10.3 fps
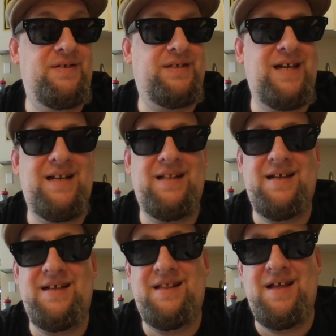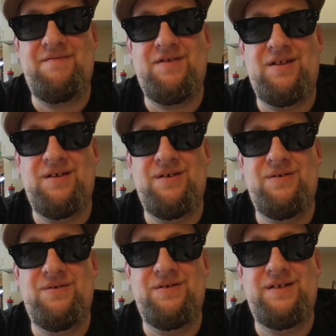just kind of get left
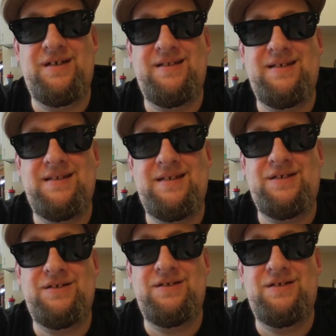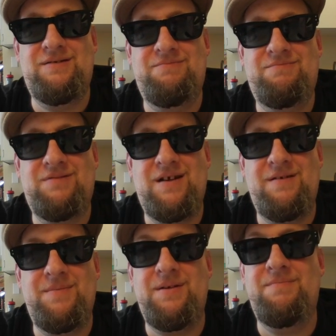alone, and I think they should
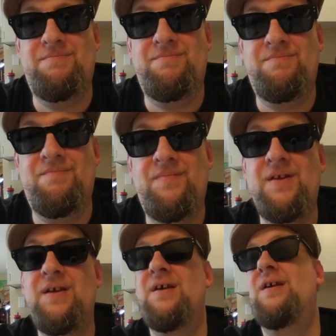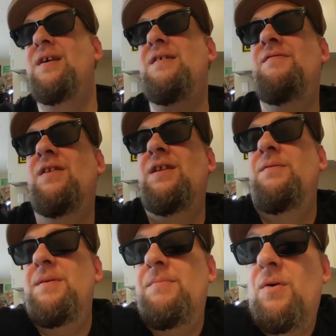kind of be given a little
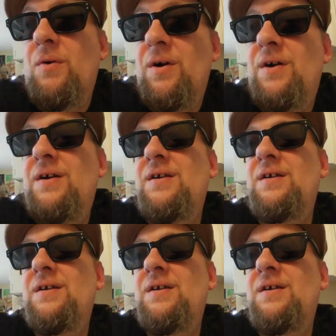bit more.